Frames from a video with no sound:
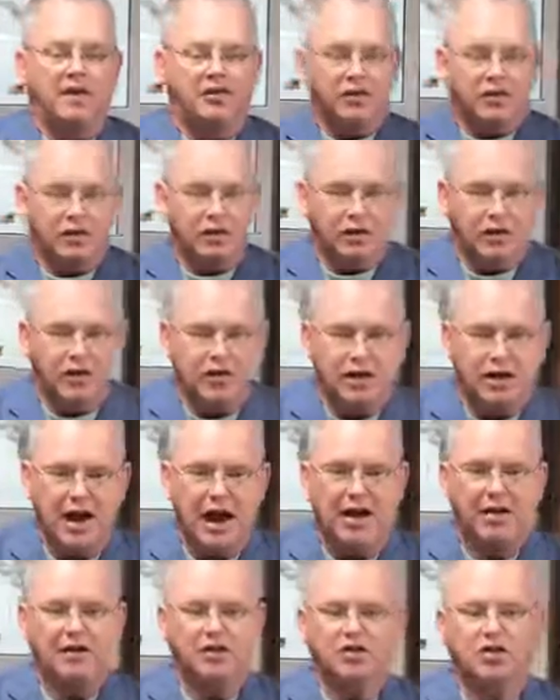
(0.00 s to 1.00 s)
until He's
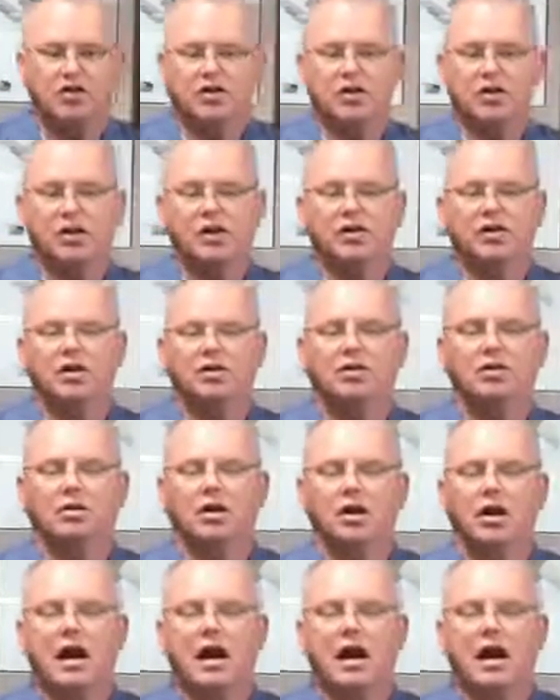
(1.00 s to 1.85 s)
got us just